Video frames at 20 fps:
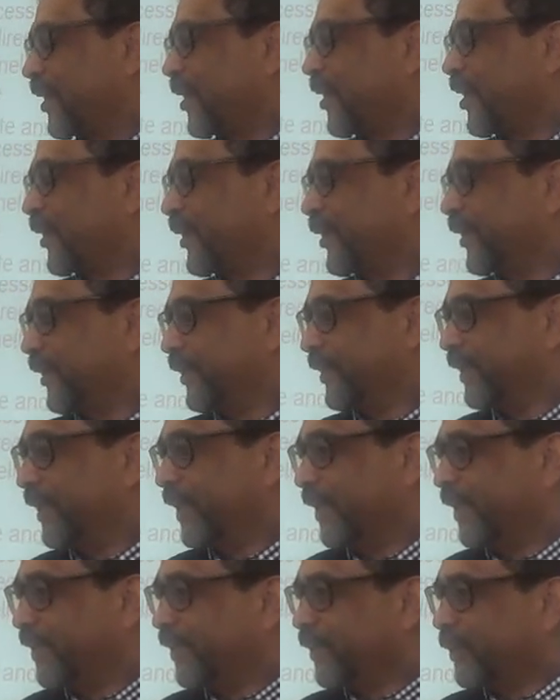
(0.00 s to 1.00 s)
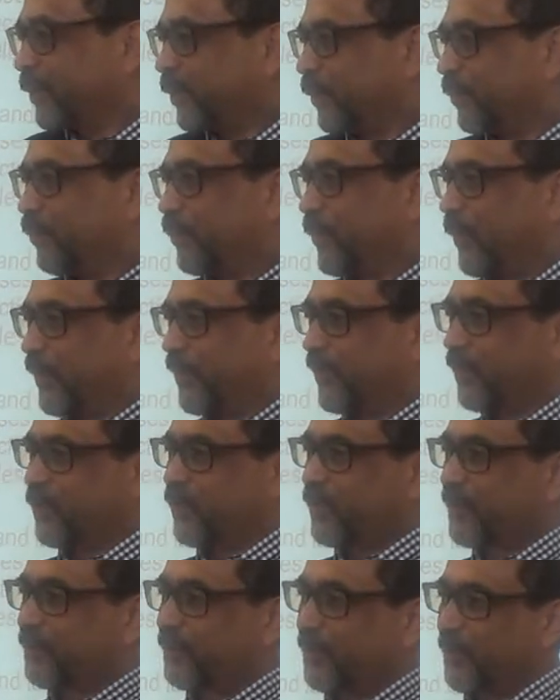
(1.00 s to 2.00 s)
RNA, DNA to
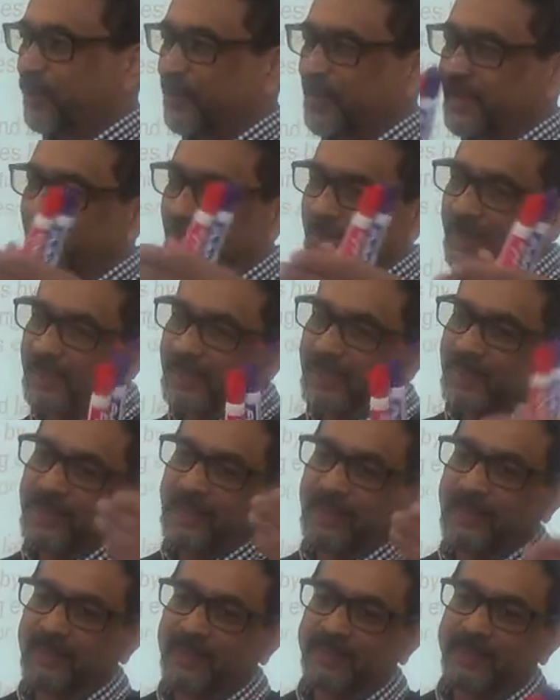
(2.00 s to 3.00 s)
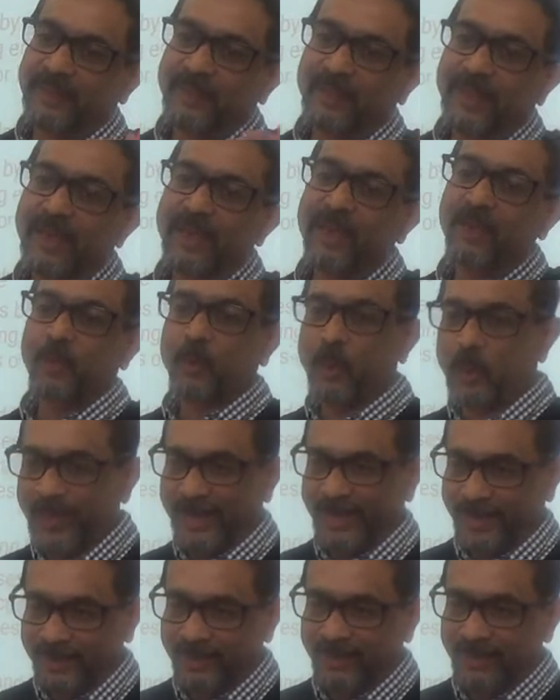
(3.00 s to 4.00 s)
produce protein in their
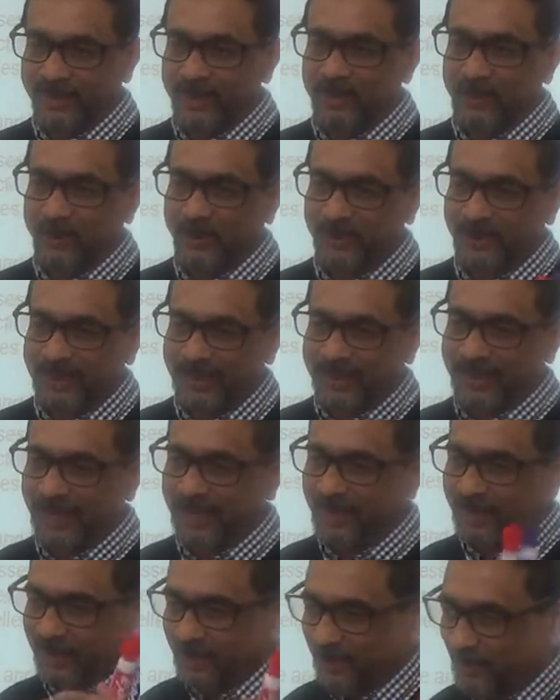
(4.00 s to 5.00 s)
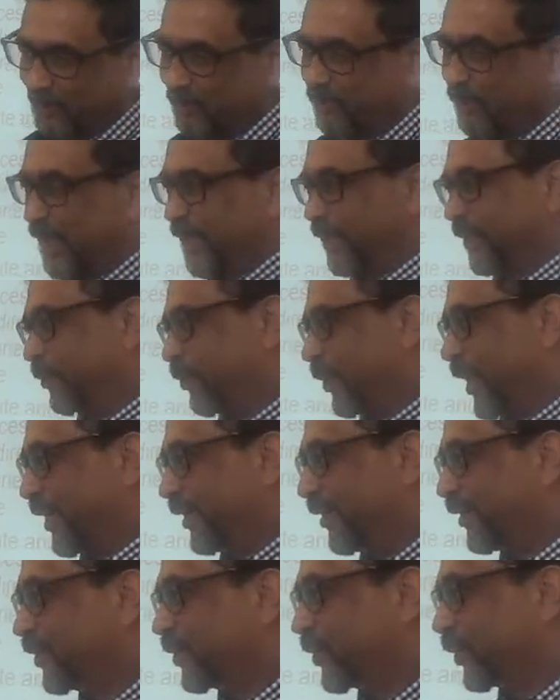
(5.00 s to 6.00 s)
way so they can multiply.
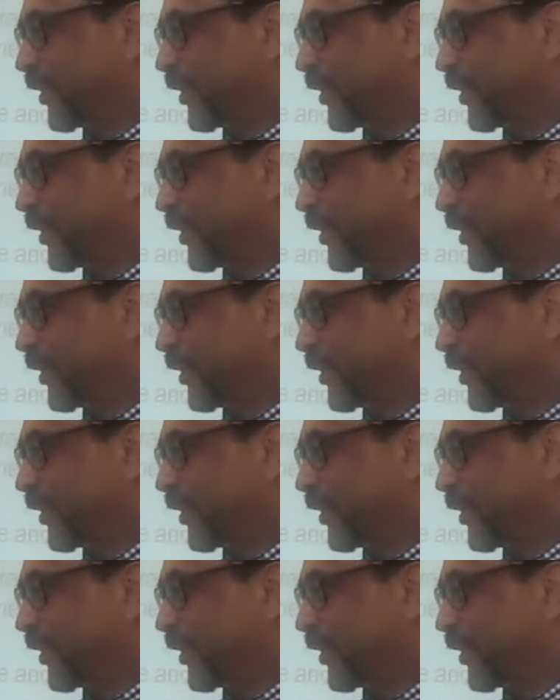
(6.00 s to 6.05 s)
So